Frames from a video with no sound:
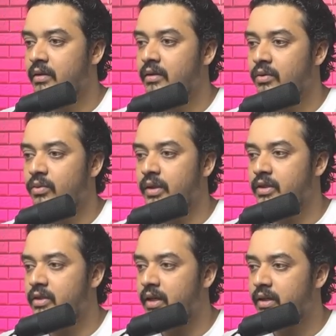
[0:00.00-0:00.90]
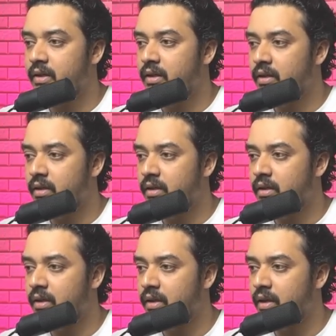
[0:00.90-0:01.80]
to extract the
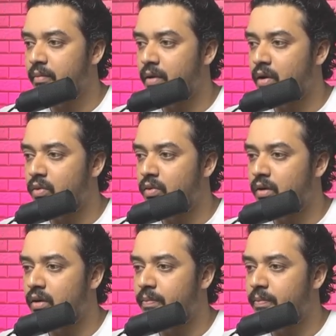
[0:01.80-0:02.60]
amount